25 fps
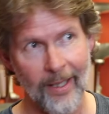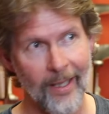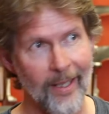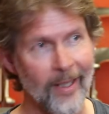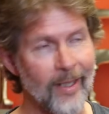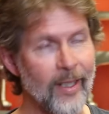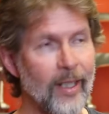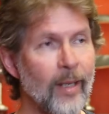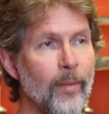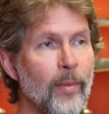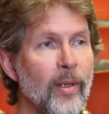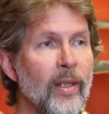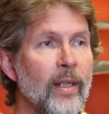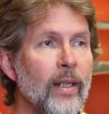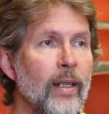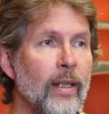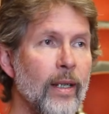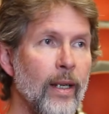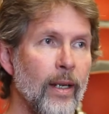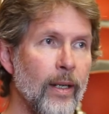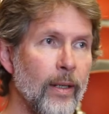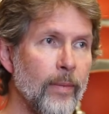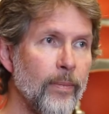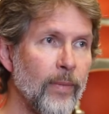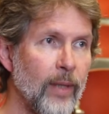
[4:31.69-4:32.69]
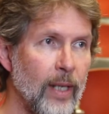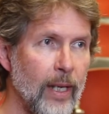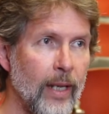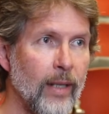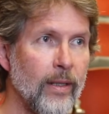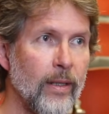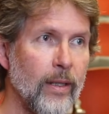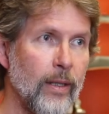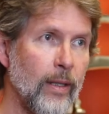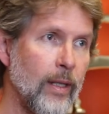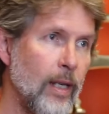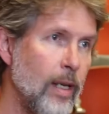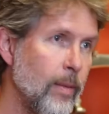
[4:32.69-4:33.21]
some of the um,
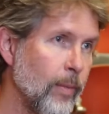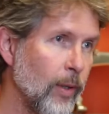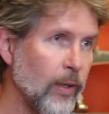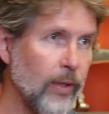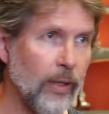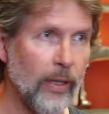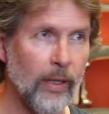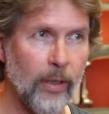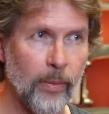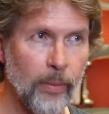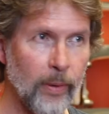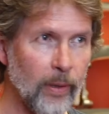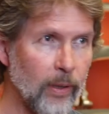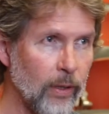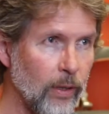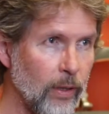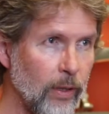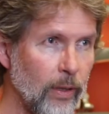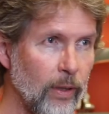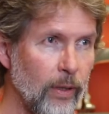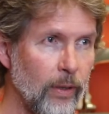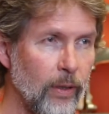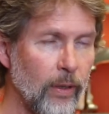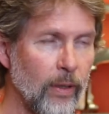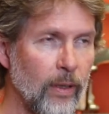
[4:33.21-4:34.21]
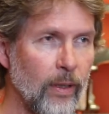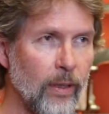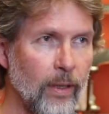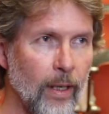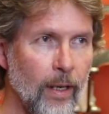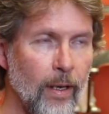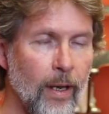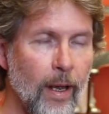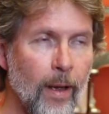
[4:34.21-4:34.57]
cancer chemotherapists, surgeons,